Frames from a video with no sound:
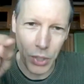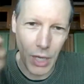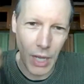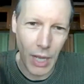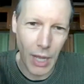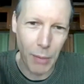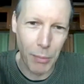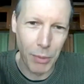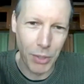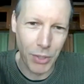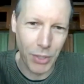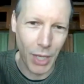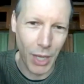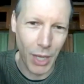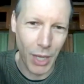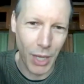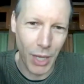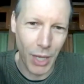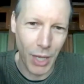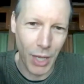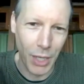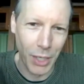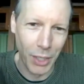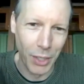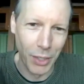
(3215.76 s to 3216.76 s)
gold commas
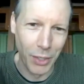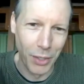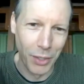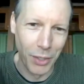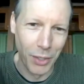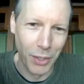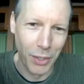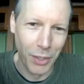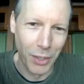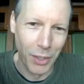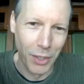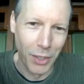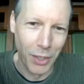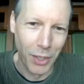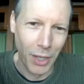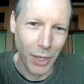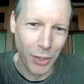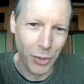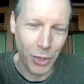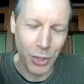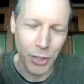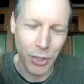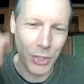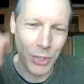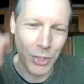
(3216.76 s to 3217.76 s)
on it.
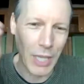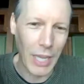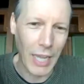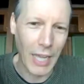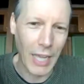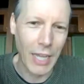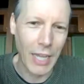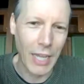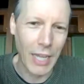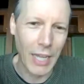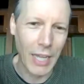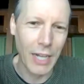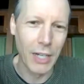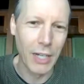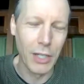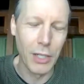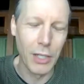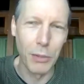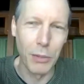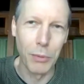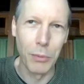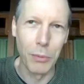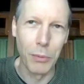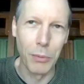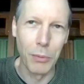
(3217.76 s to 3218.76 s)
And she just handed
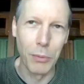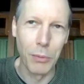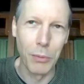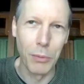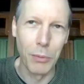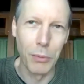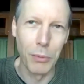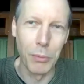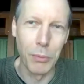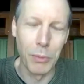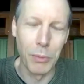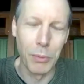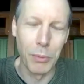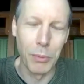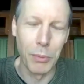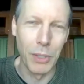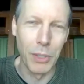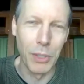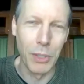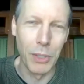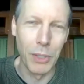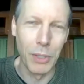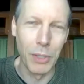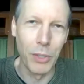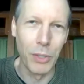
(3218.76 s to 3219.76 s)
it to
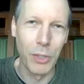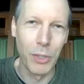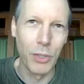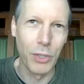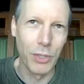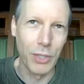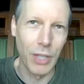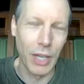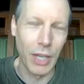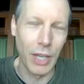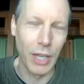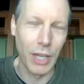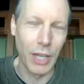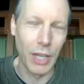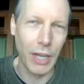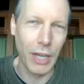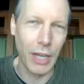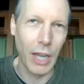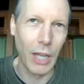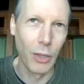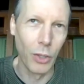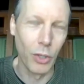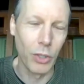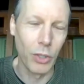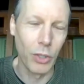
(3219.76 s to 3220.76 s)
me. She's like,
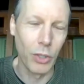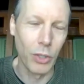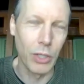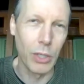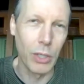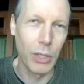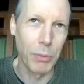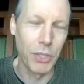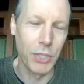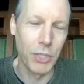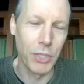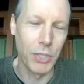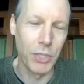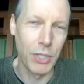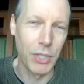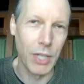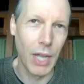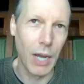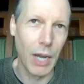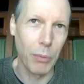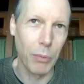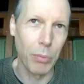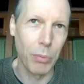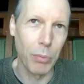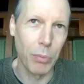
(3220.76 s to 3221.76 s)
I looked up the
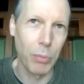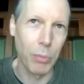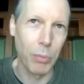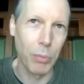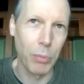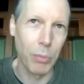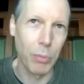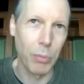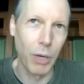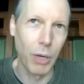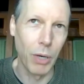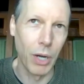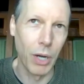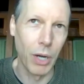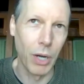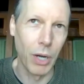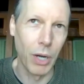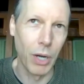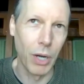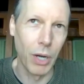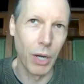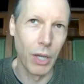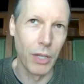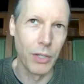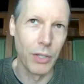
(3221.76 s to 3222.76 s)
stock
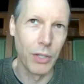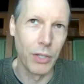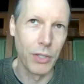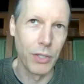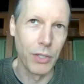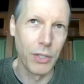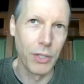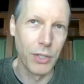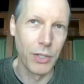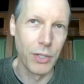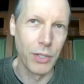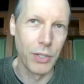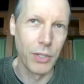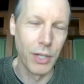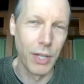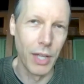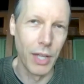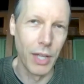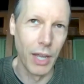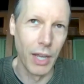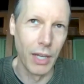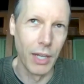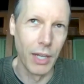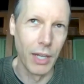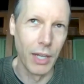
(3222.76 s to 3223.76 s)
price
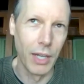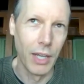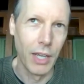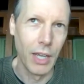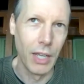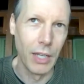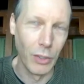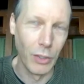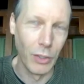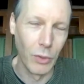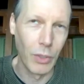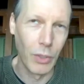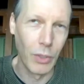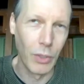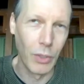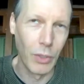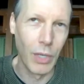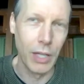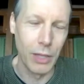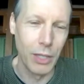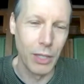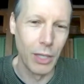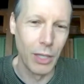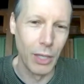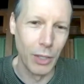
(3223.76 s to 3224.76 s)
today, and you
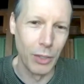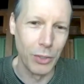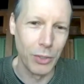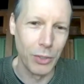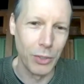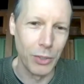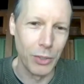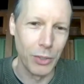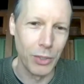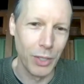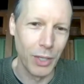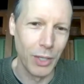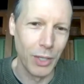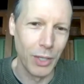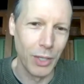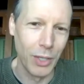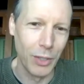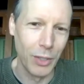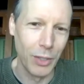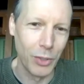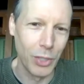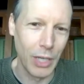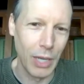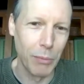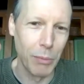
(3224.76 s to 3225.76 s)
get this.
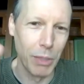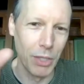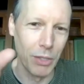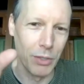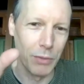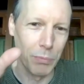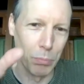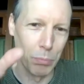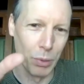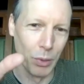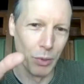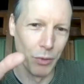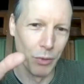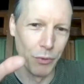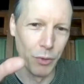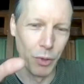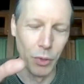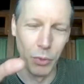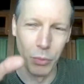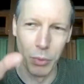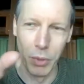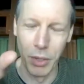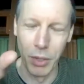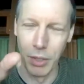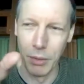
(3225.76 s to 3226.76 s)
And she gave me this
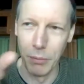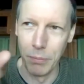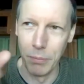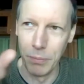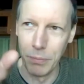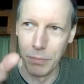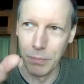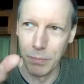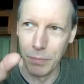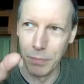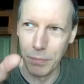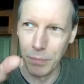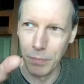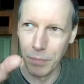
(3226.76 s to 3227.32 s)
billfold with